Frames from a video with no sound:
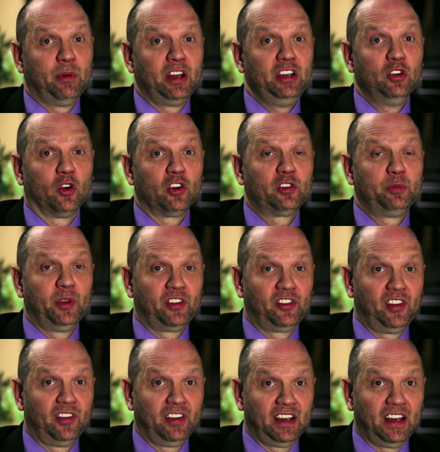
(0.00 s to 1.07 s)
about your
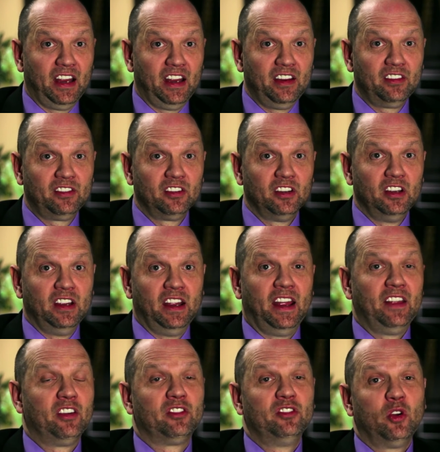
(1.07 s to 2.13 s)
specific case,
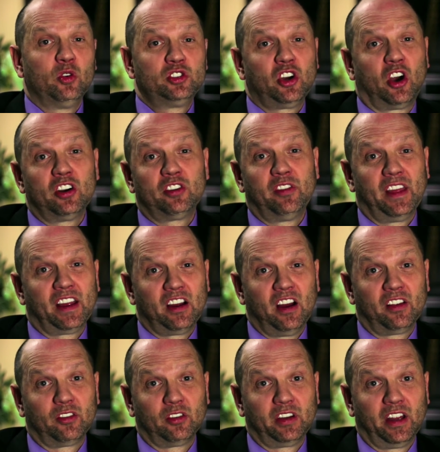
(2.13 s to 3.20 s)
and there's no charge for that
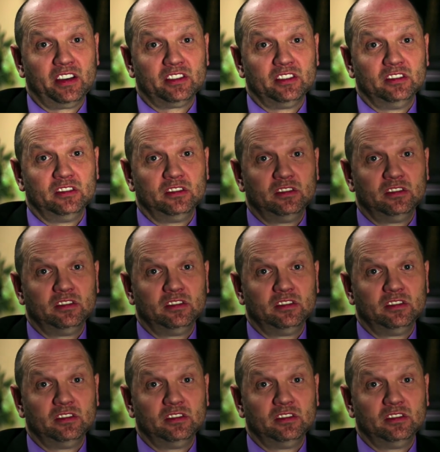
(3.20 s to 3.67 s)
consultation.